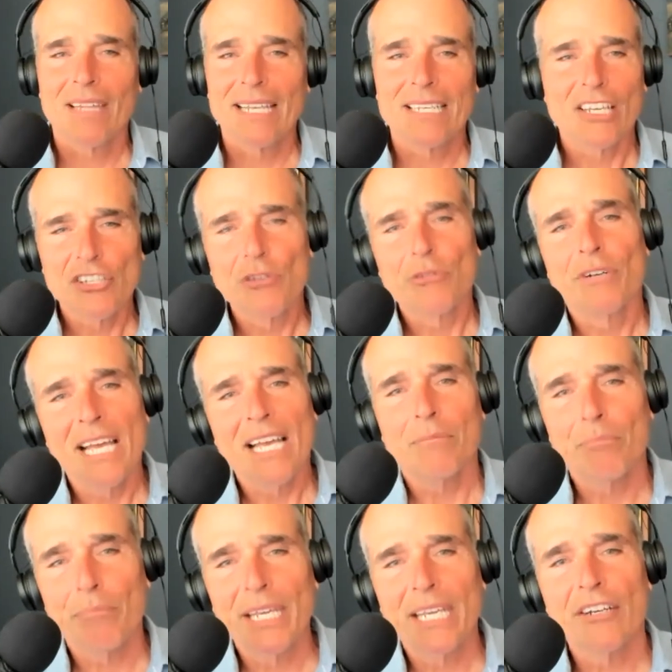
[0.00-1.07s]
like you're
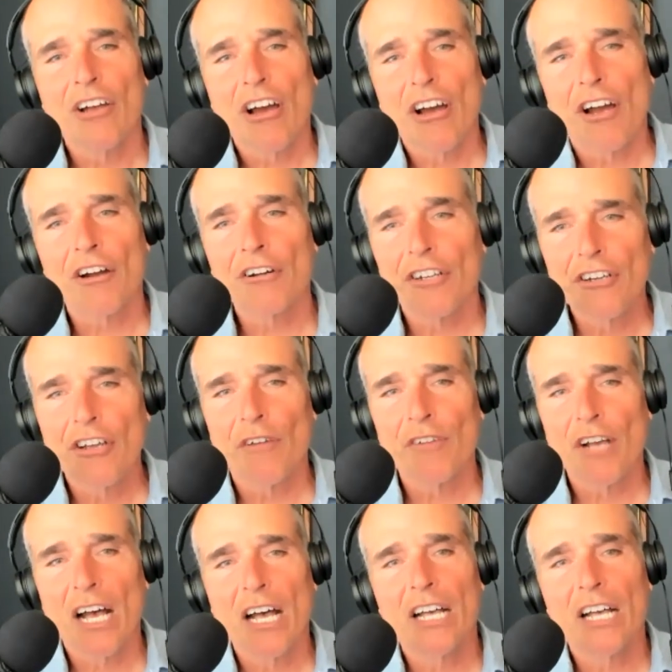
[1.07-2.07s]
not being hard enough